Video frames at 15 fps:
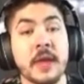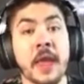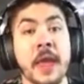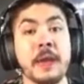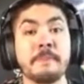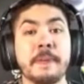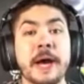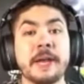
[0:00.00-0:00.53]

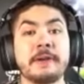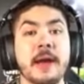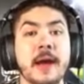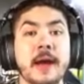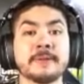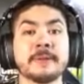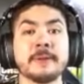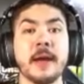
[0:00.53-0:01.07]
Hey, bud.
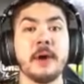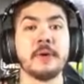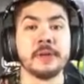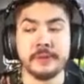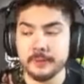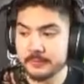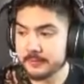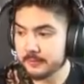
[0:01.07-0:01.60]
How's it going?
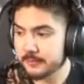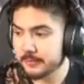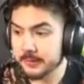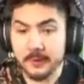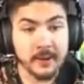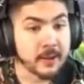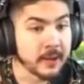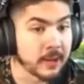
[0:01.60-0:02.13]

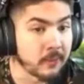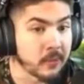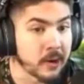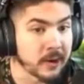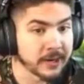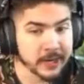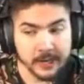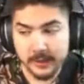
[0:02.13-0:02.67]
How
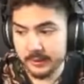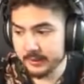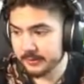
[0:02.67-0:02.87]
are ya?